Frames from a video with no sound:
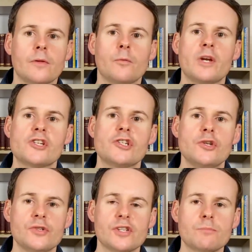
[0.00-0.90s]
which
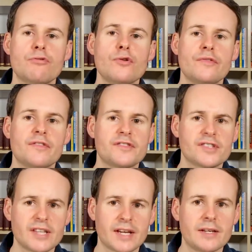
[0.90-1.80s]
uses proof of
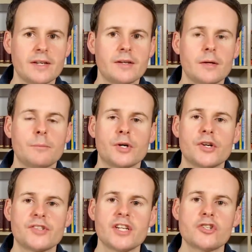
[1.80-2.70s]
stake
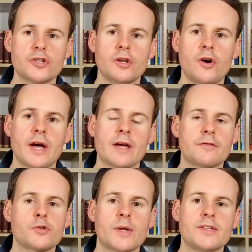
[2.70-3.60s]
because in July of
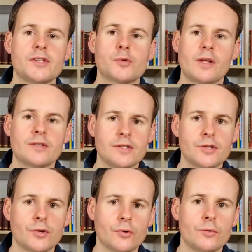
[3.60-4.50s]

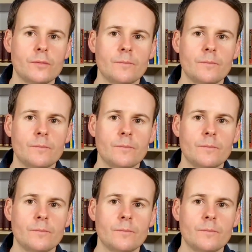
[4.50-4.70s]
2022,